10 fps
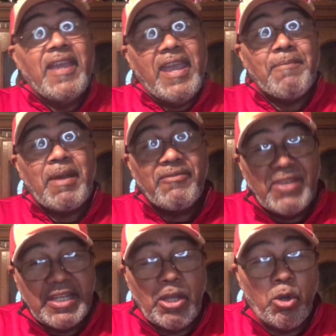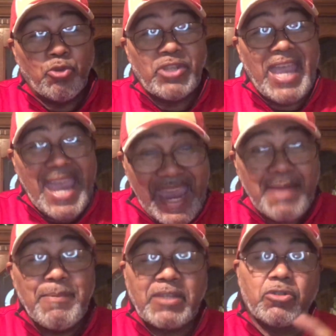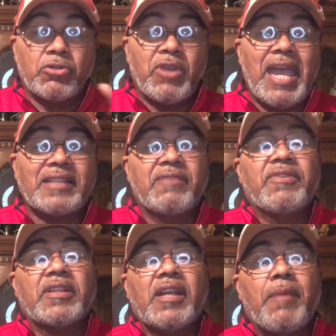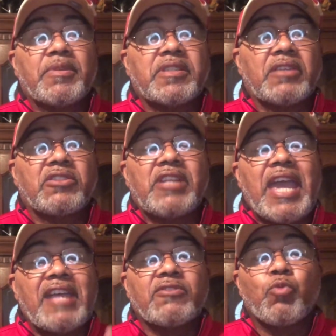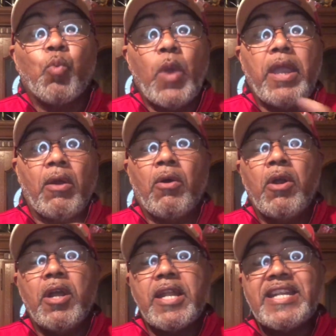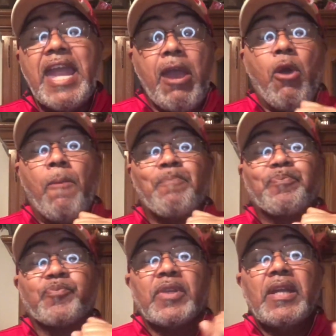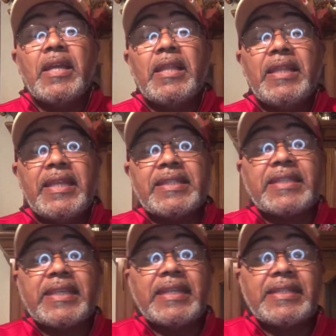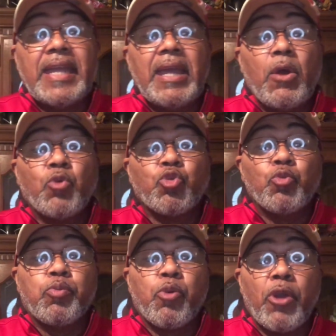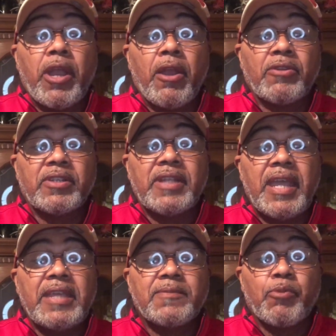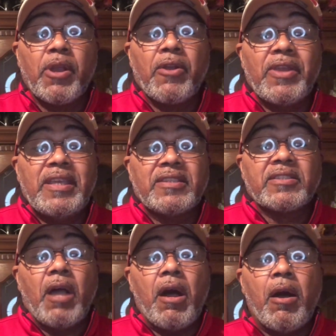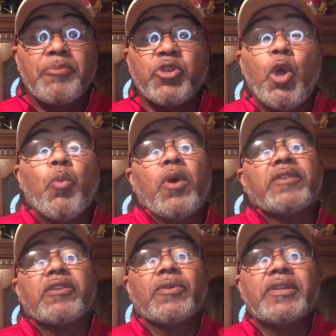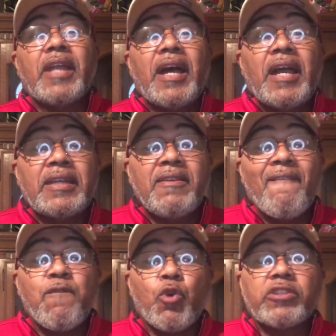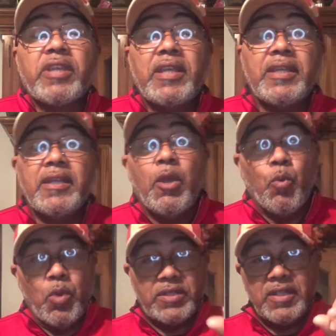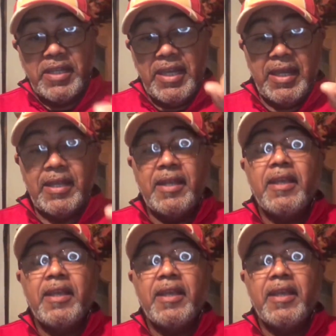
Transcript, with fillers: and my videos. And make sure you're active in the comment section as well. Now, Let's get down to prayer. Today's prayer is Psalms one thirty nine fourteen. Once again,